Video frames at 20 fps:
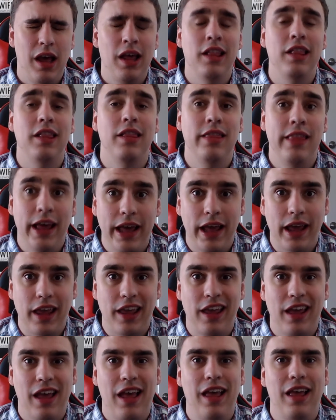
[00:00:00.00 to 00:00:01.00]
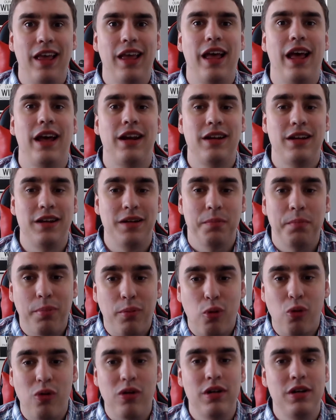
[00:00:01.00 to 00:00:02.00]
They had an
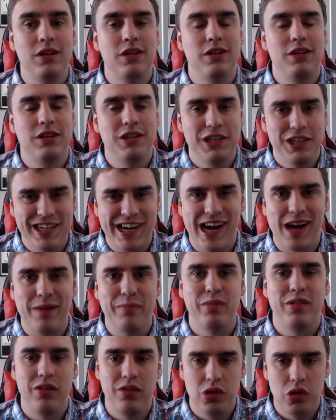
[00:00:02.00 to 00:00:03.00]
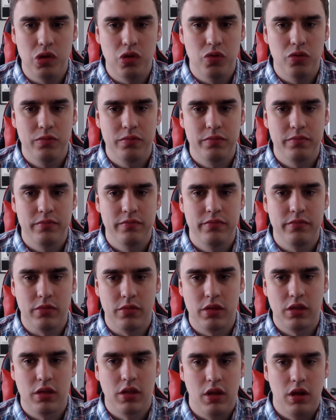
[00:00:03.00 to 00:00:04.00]
important job to do.
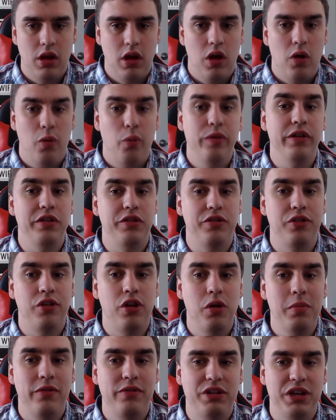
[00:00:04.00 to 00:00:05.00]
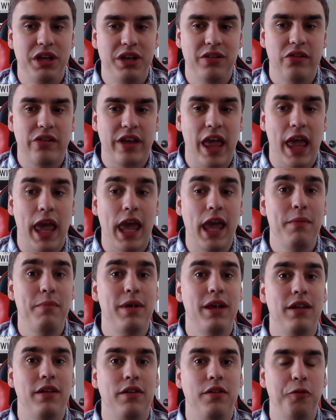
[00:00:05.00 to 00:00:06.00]
When the tomb of Jesus came
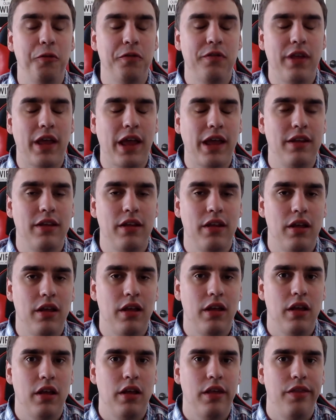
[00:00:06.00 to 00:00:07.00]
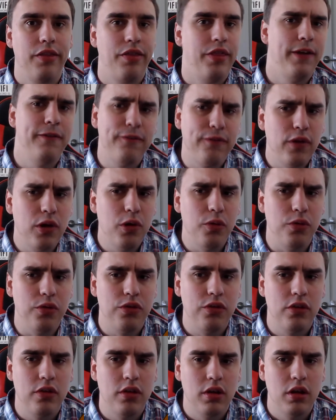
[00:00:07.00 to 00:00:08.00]
into sight, they
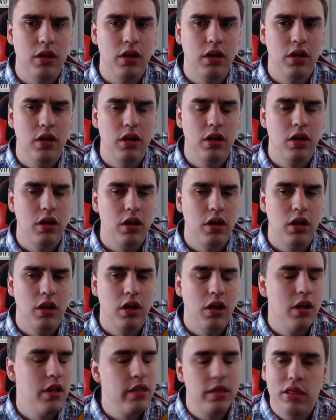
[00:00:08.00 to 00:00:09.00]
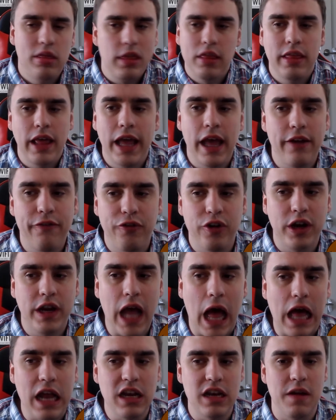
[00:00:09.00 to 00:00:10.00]
froze. They had
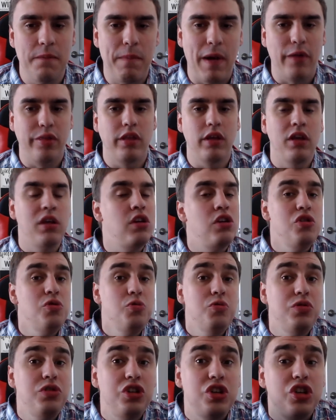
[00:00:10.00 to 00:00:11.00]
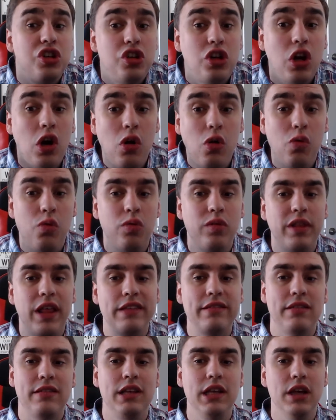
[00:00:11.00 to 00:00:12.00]
forgotten about the huge stone that
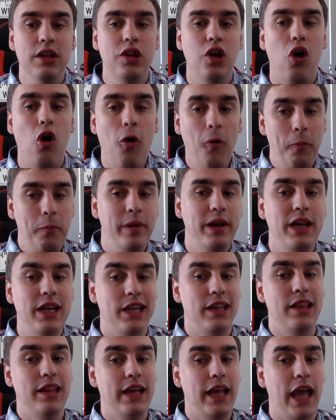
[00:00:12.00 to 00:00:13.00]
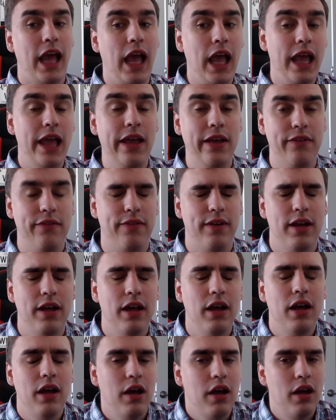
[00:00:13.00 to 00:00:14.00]
sealed the opening to the cave.
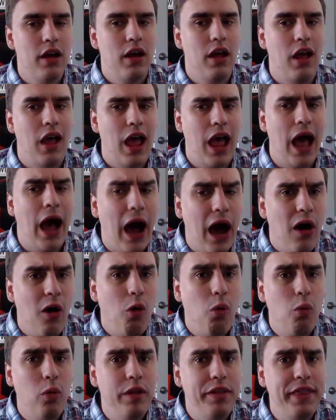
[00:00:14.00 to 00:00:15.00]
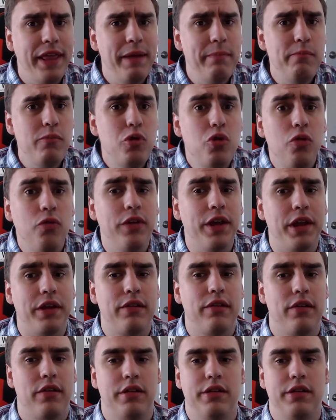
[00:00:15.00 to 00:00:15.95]
How would they move it?